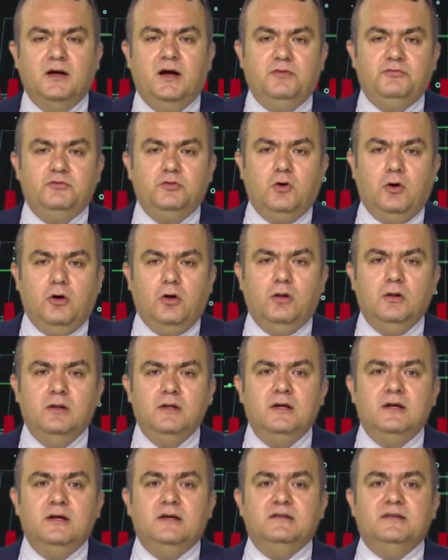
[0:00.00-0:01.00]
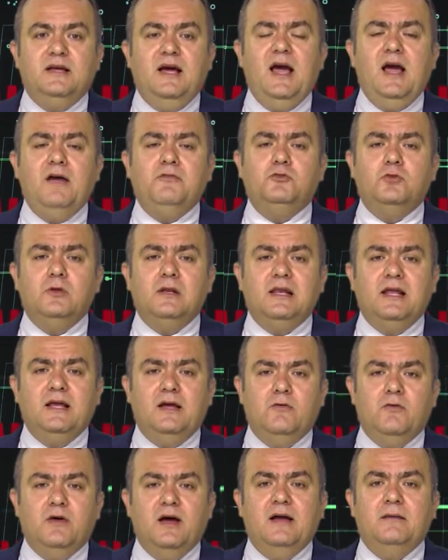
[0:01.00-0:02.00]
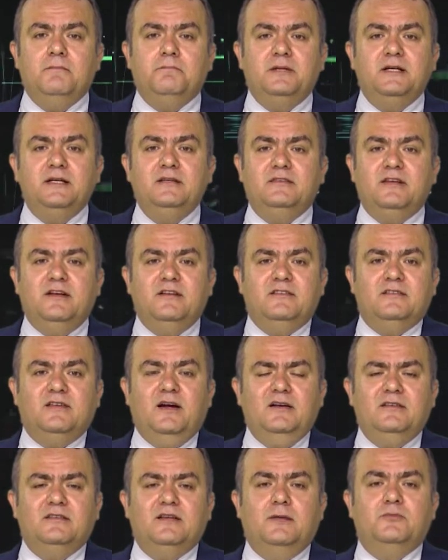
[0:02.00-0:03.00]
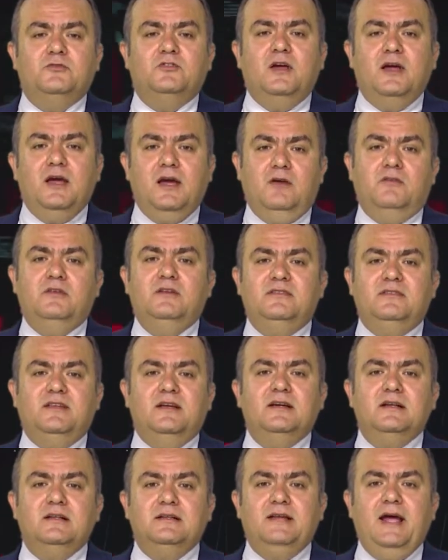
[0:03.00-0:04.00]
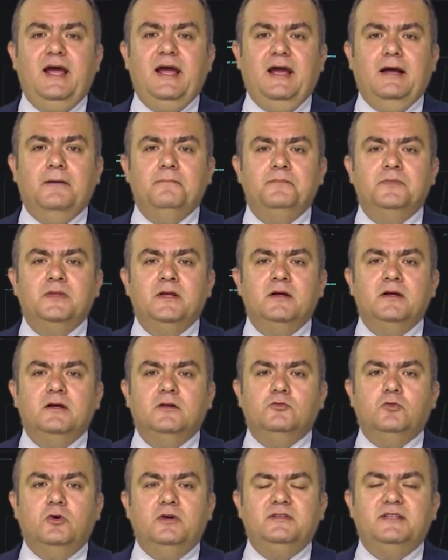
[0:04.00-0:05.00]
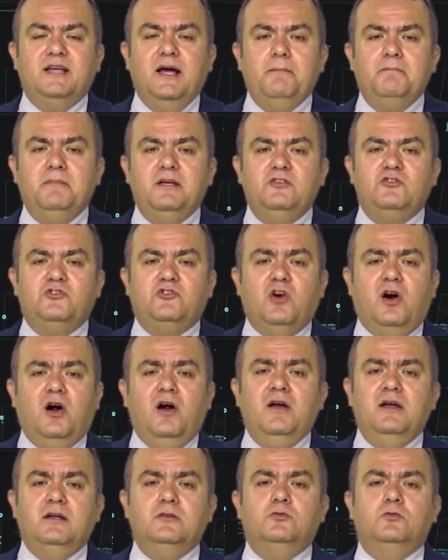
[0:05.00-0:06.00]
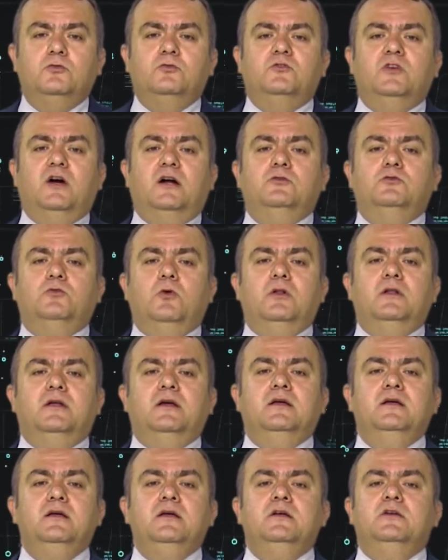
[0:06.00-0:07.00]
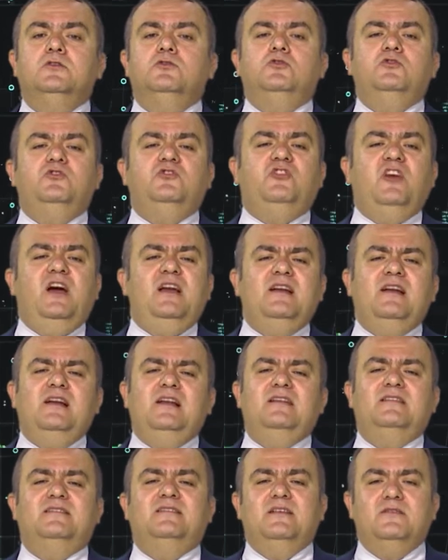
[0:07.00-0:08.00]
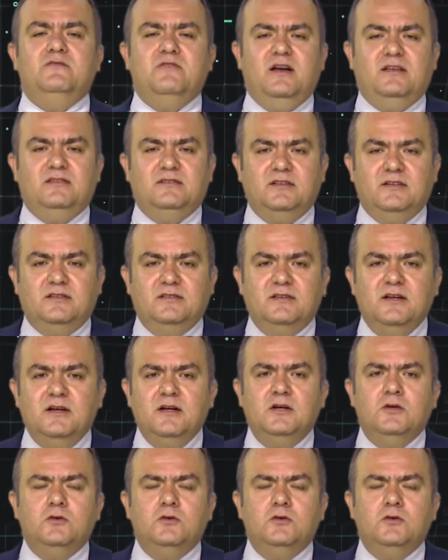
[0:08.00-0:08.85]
After all, they have to live and breathe their startups every single day. So it can be jarring to start talking to generalist investors